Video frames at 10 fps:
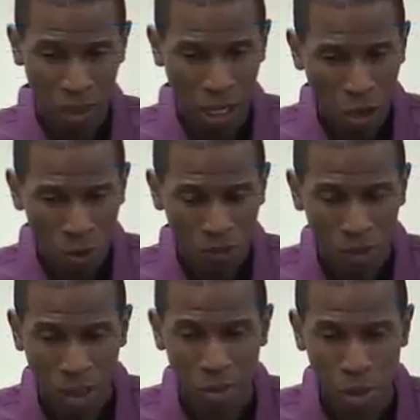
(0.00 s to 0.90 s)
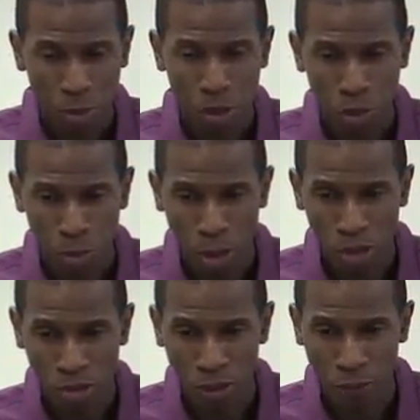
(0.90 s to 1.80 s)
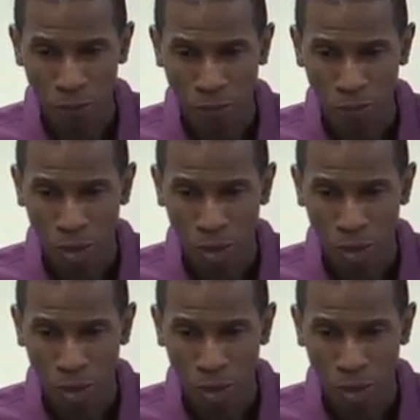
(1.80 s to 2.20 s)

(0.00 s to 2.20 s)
I always felt I was a spiritual person,